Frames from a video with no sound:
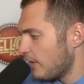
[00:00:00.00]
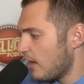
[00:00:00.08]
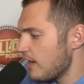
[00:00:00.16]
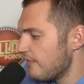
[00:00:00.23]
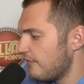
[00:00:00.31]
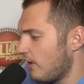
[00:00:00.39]

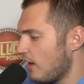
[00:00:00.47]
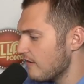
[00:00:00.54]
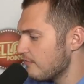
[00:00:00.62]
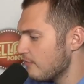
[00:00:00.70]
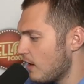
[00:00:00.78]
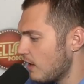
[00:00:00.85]
Thirty
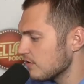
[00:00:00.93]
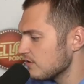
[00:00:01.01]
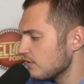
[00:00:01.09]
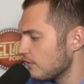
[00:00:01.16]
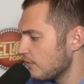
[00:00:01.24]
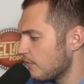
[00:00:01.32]
five
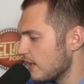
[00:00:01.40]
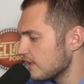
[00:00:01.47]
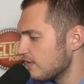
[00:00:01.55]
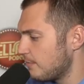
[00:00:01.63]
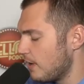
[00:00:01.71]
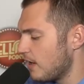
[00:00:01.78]
miles
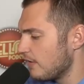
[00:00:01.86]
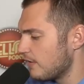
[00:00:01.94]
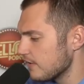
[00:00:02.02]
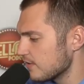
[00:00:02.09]
northwest of Perth.